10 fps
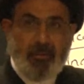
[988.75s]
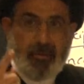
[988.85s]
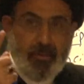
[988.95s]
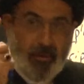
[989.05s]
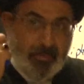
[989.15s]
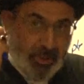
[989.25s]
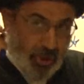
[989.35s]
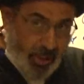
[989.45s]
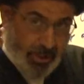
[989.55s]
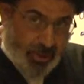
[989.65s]
The
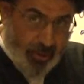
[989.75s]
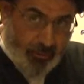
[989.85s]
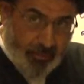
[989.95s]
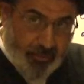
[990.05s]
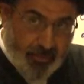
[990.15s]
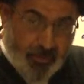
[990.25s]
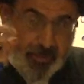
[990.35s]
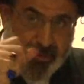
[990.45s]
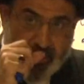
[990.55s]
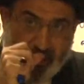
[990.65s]
majority of
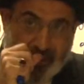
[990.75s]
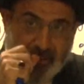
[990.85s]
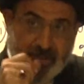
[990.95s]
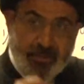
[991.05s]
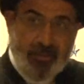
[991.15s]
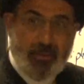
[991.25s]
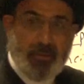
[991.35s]
scholars.